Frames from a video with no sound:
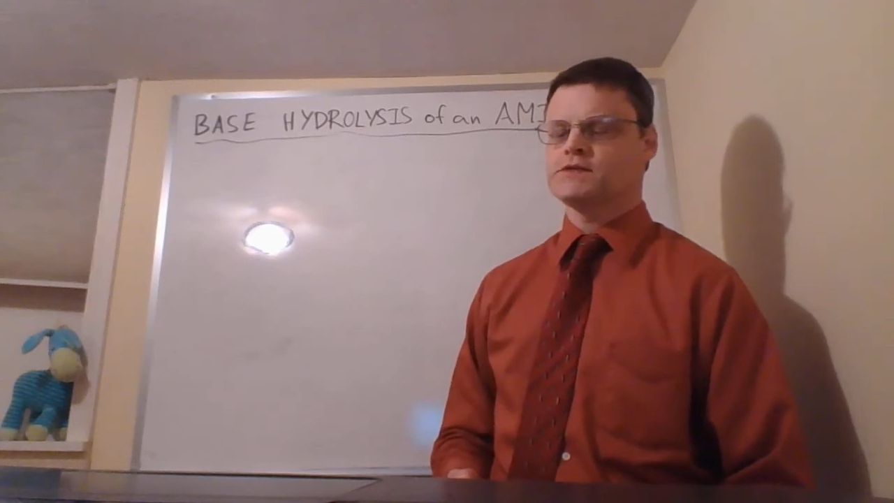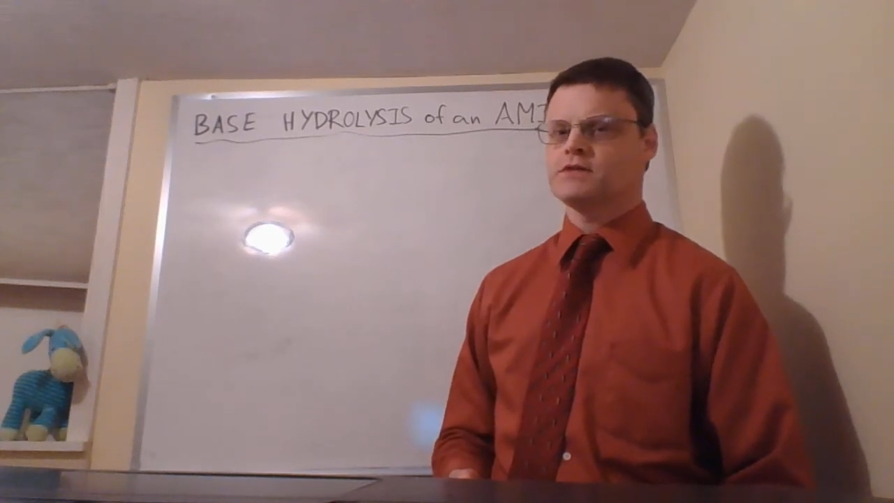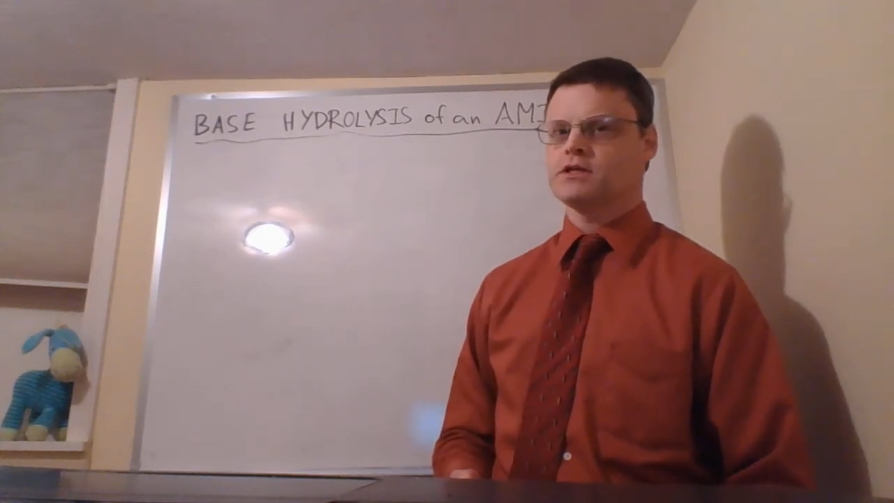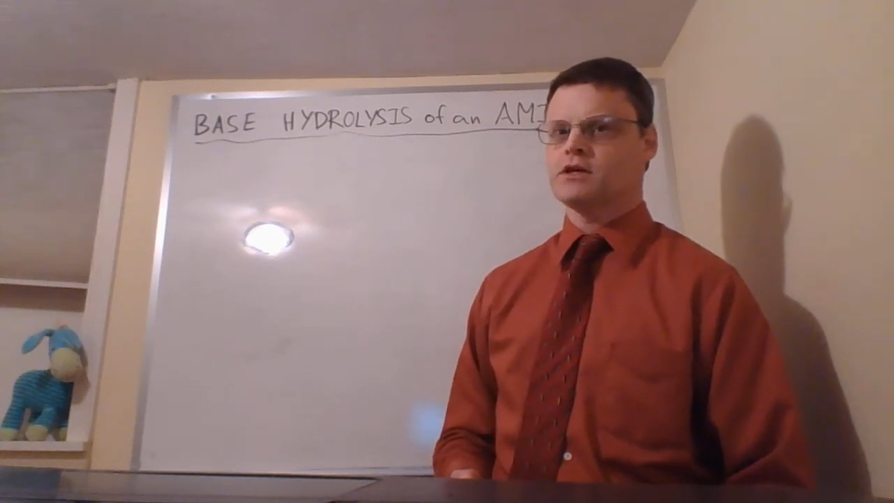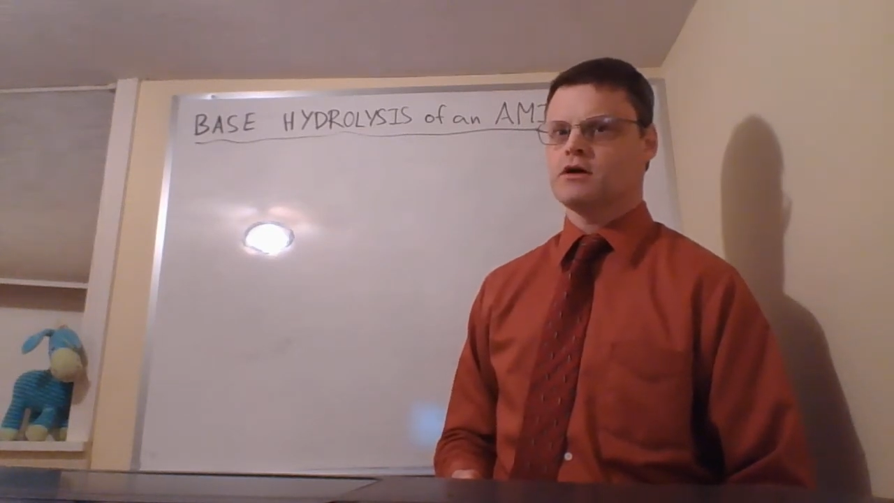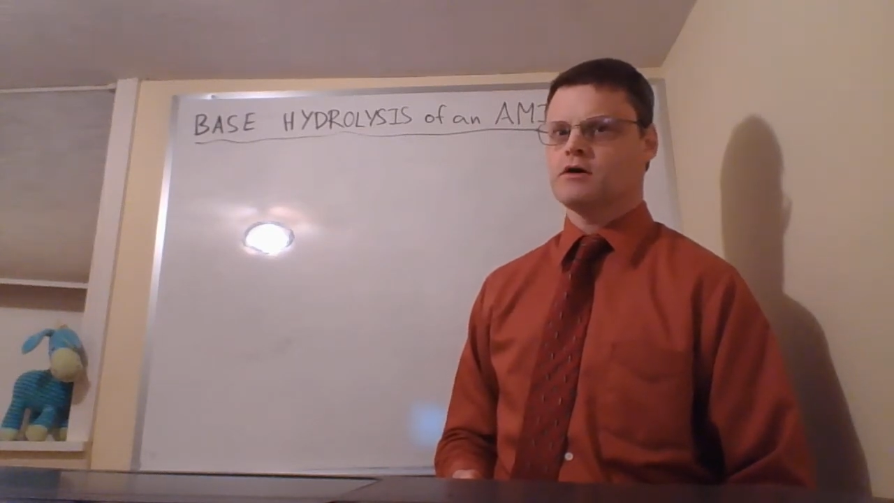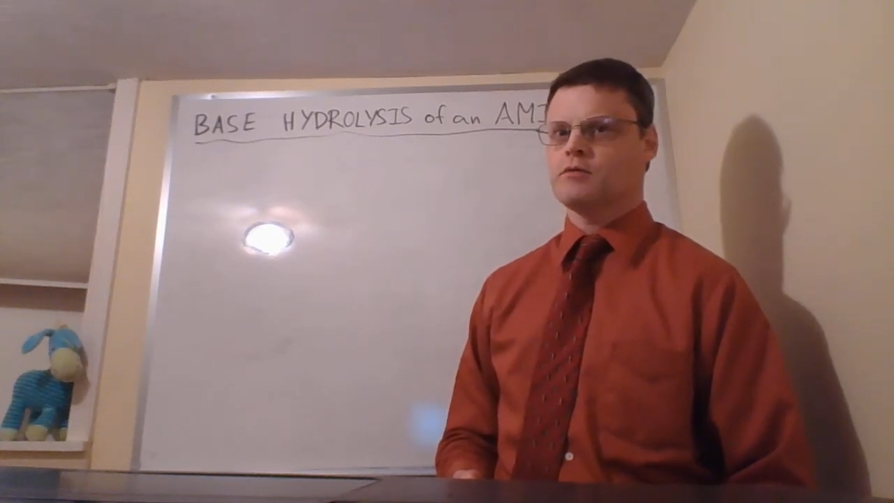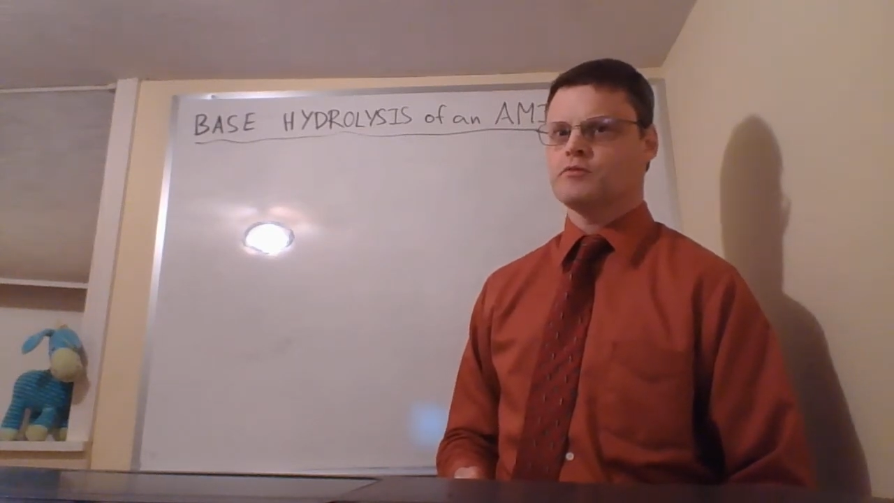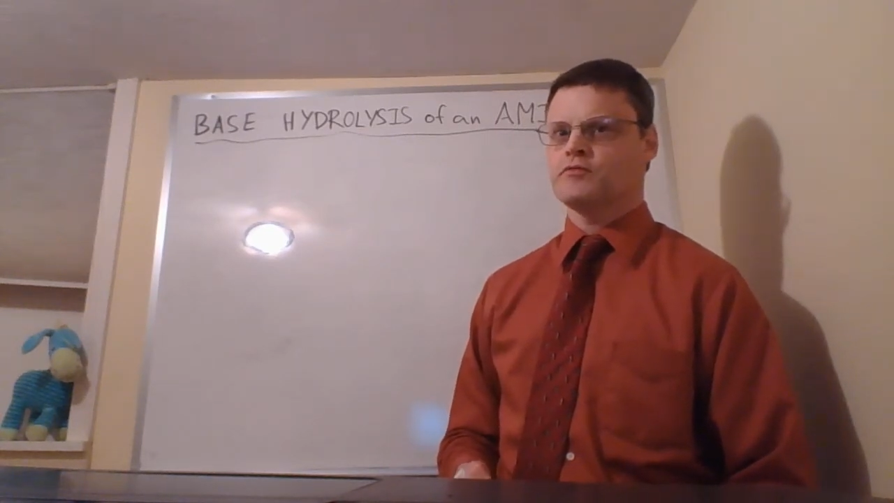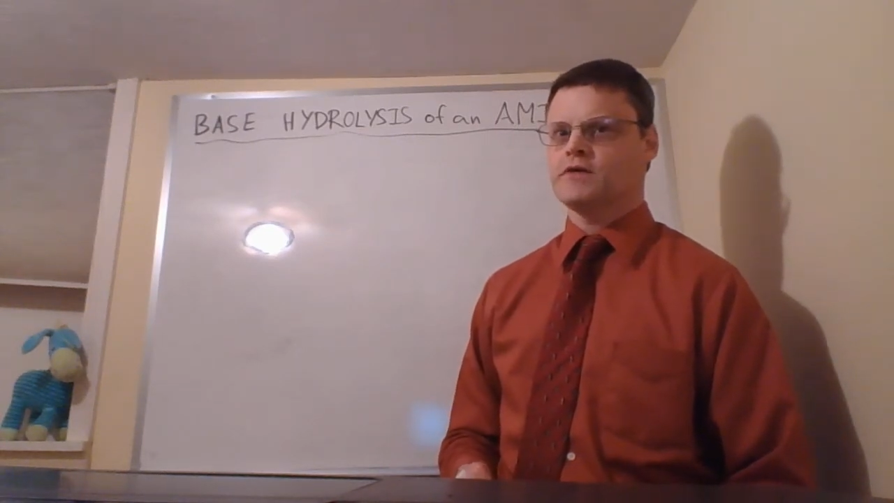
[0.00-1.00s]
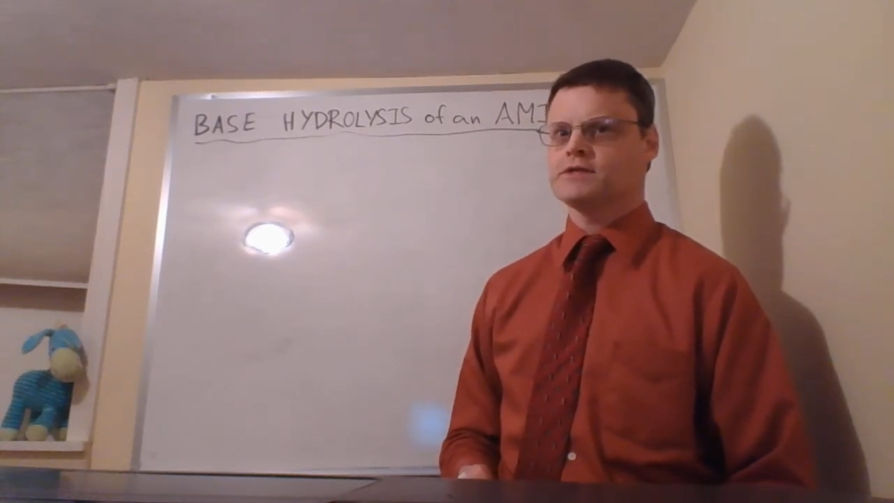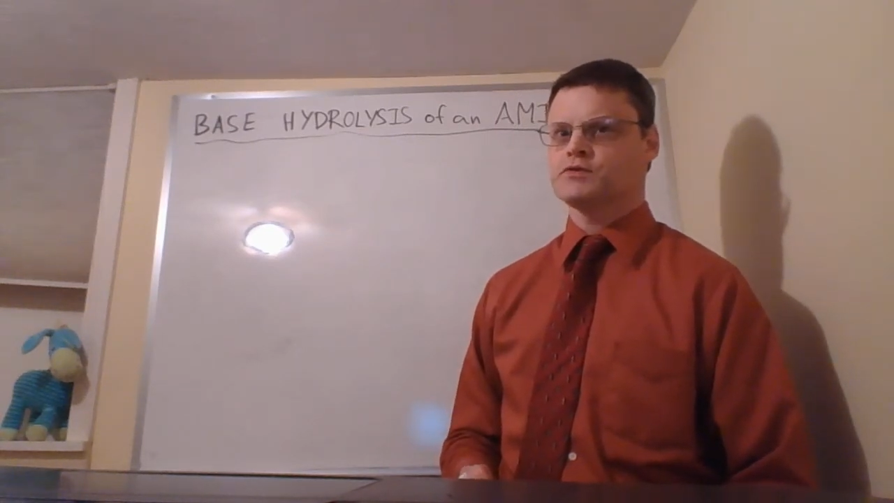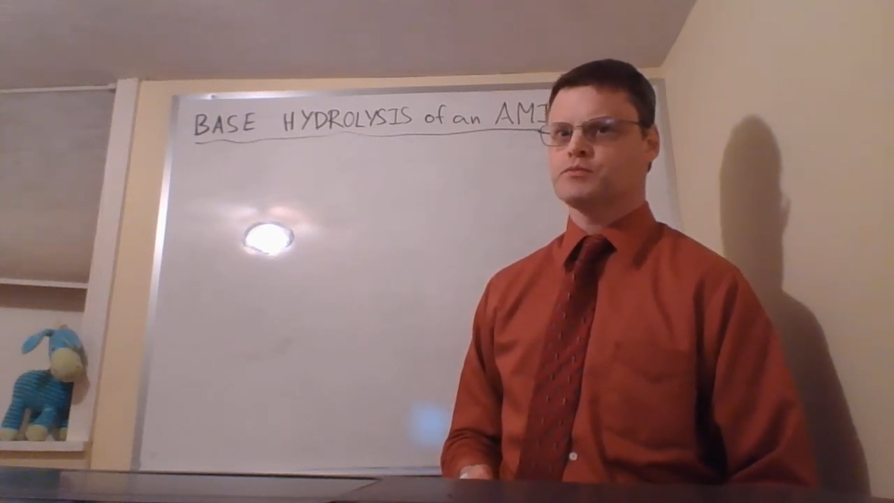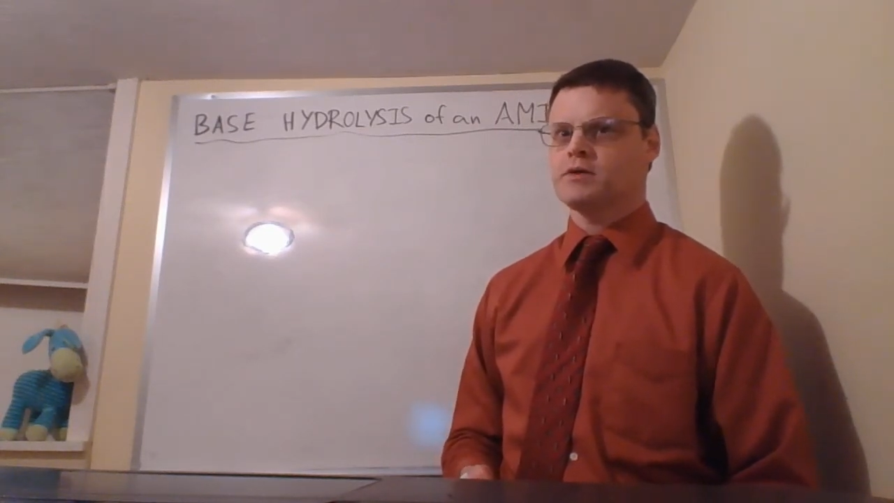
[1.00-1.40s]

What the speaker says: video, Professor